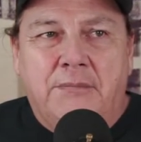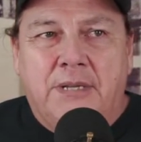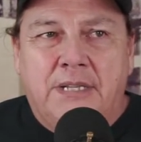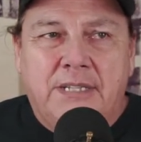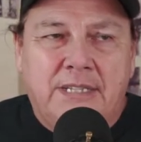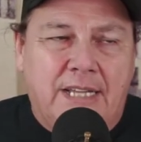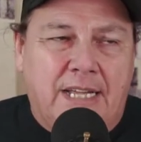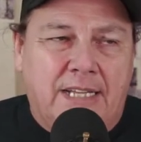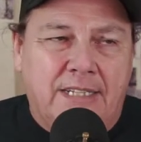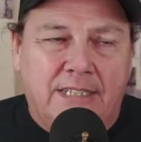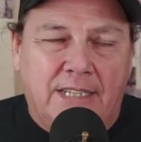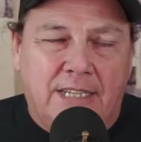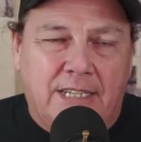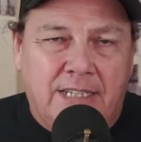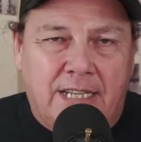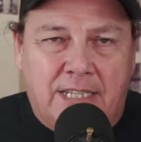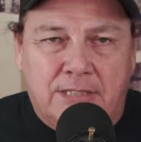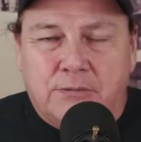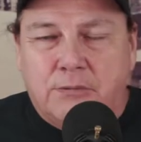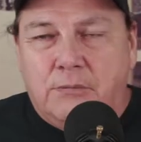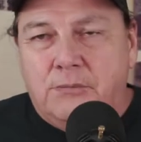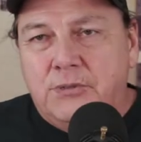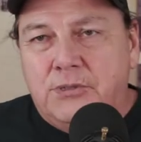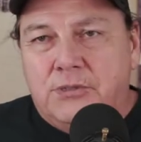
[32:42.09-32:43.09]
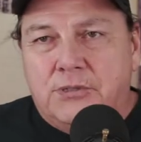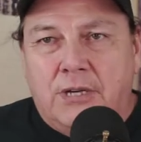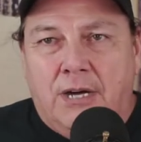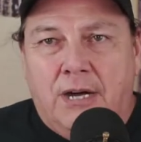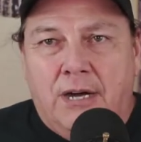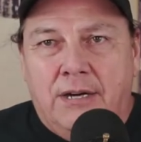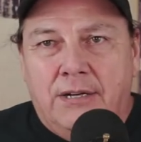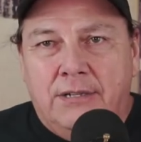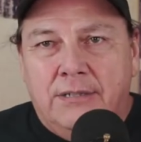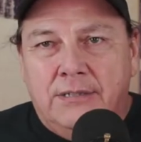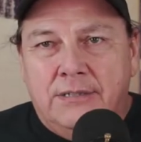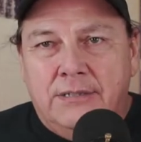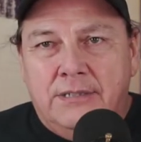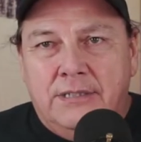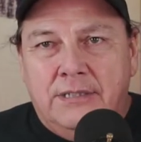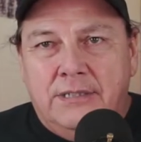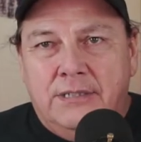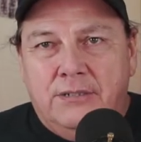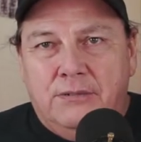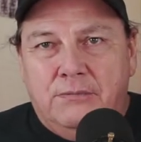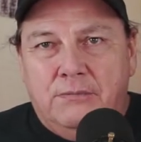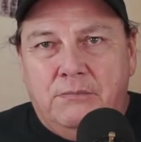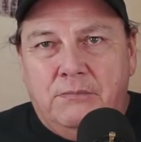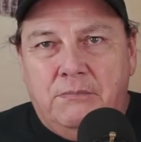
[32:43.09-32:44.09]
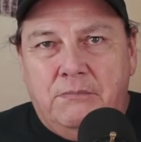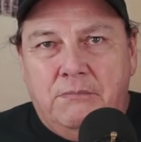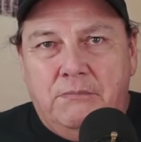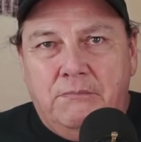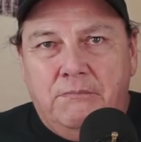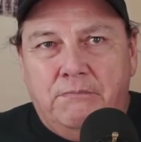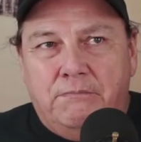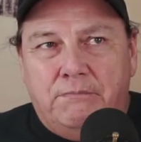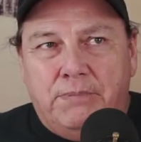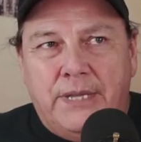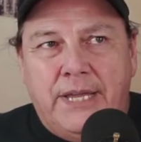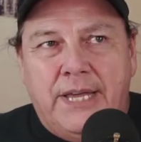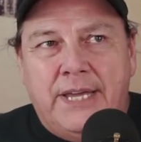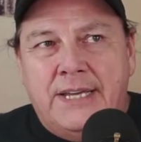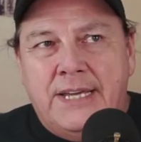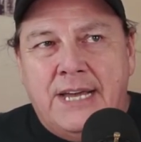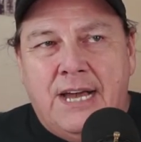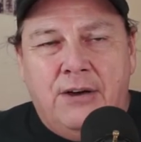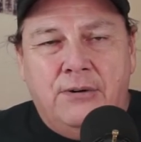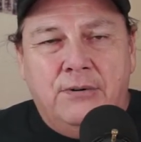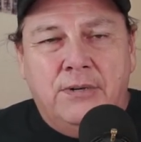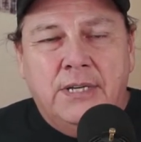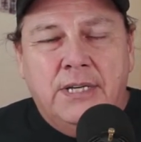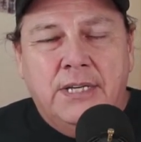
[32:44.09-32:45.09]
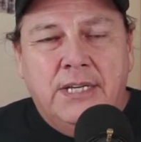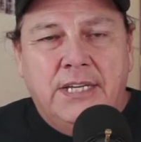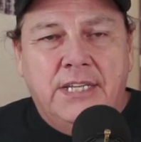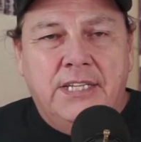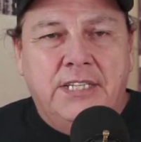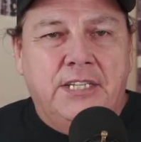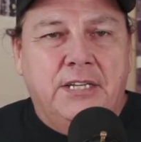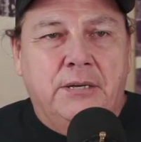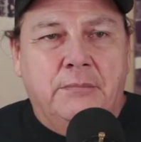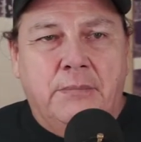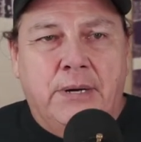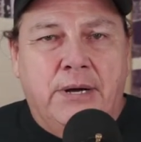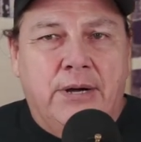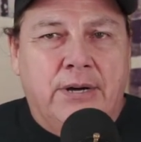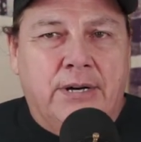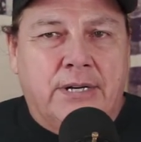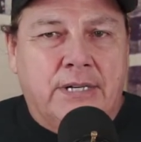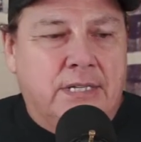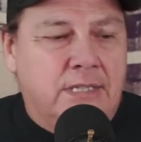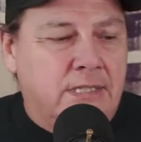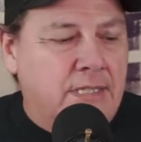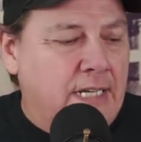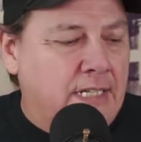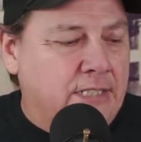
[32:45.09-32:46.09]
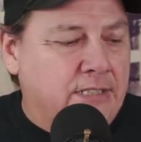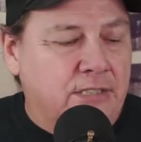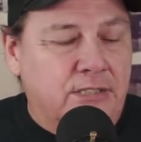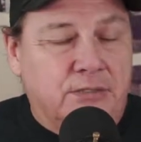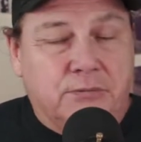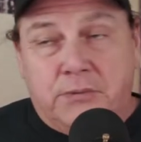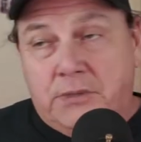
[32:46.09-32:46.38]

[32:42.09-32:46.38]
And that's what we saw, you know, playing out in the American elections.